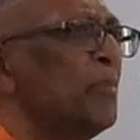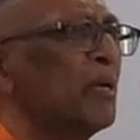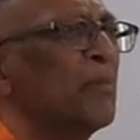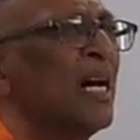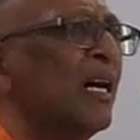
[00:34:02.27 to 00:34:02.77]

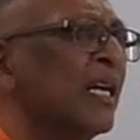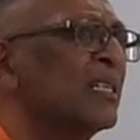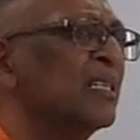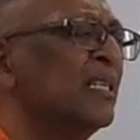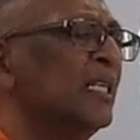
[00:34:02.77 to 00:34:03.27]
upon my heart.
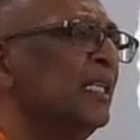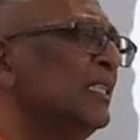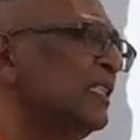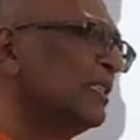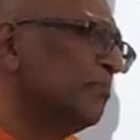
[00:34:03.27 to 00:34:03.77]

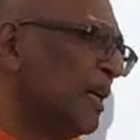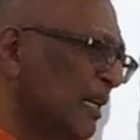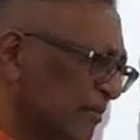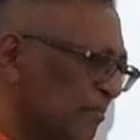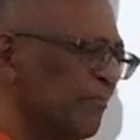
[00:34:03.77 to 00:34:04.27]

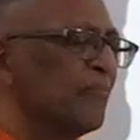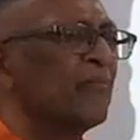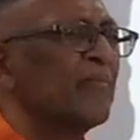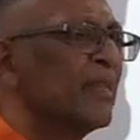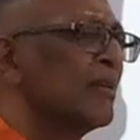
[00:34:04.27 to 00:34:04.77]
But
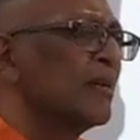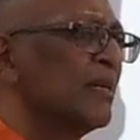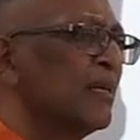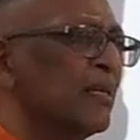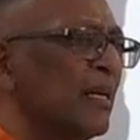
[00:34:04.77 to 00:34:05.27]

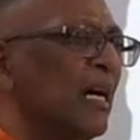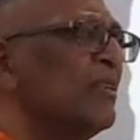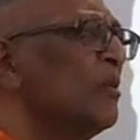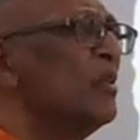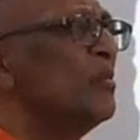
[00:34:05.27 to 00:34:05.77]

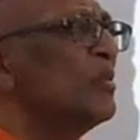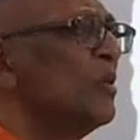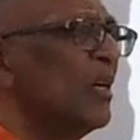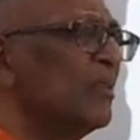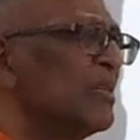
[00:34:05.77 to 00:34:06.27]
I know you
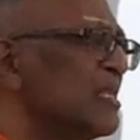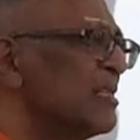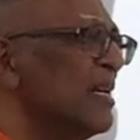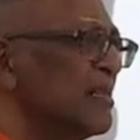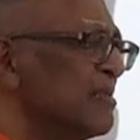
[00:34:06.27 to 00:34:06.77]
know all these
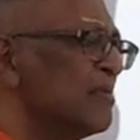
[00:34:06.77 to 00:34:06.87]
things.